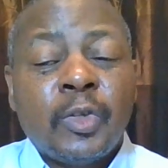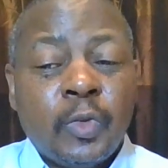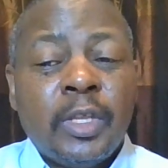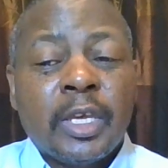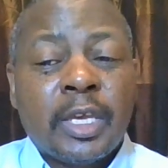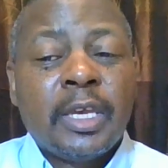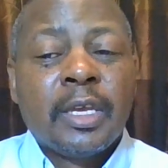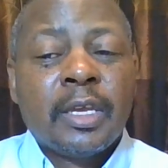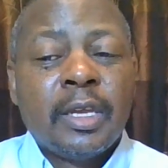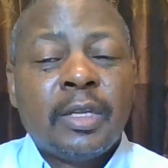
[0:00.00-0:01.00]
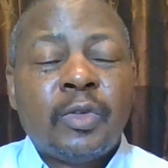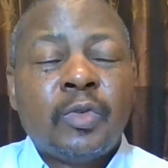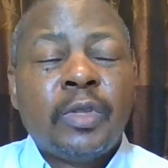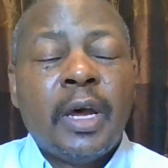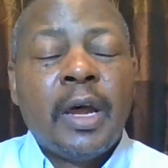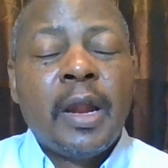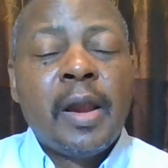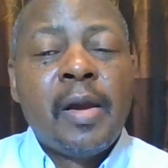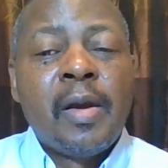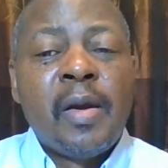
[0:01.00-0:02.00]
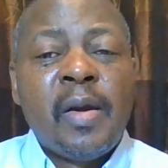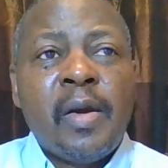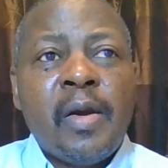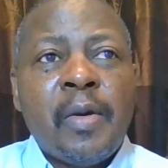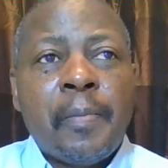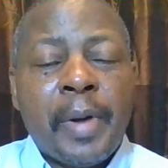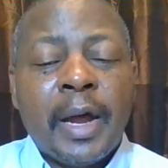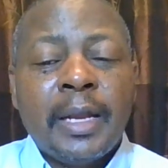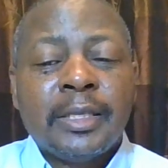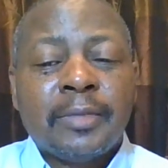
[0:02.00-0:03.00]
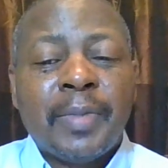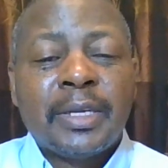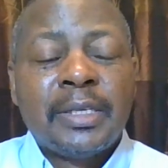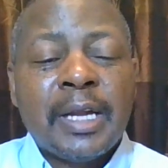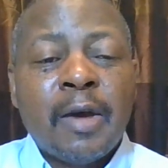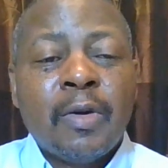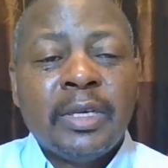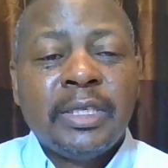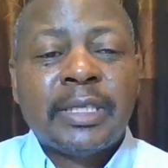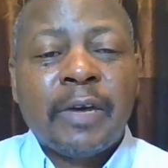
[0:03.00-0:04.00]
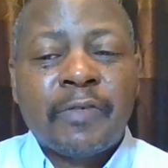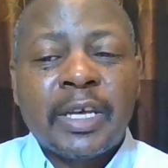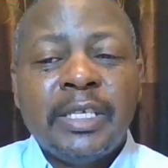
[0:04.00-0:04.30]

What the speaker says: to the king, to the palace, but now it's after